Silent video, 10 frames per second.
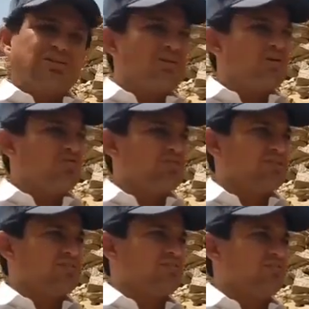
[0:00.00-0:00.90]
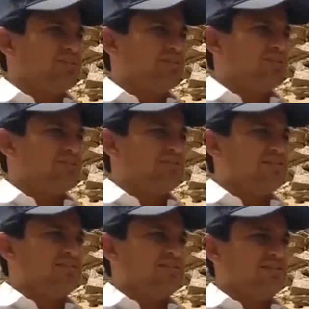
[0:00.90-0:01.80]
the causes of
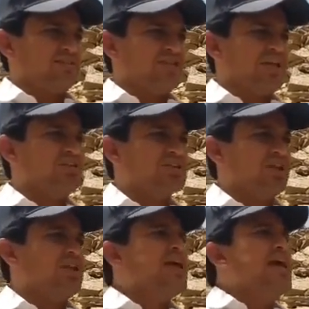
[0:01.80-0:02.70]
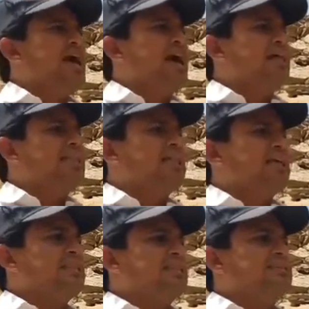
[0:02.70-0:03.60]
this extinction.
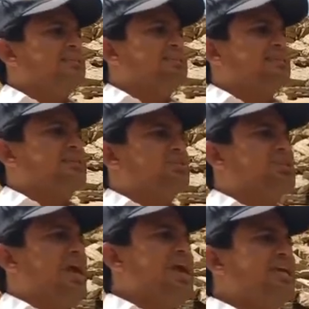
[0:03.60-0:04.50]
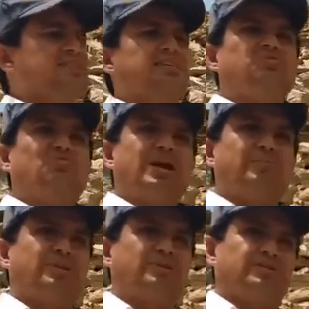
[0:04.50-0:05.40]
And this change in
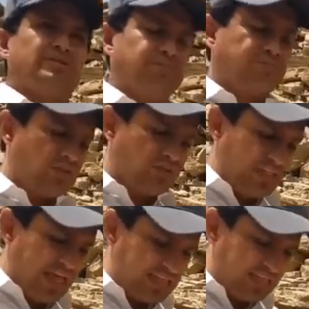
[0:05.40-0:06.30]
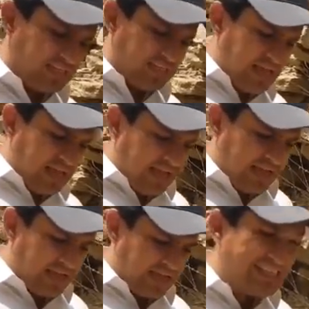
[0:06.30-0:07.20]
environment, that is
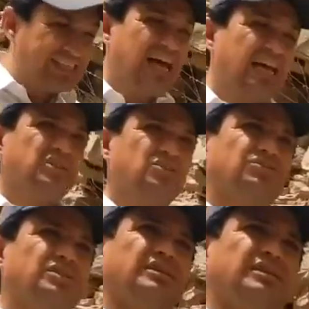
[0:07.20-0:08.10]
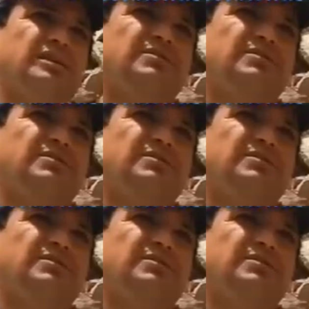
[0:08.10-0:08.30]
assigned to the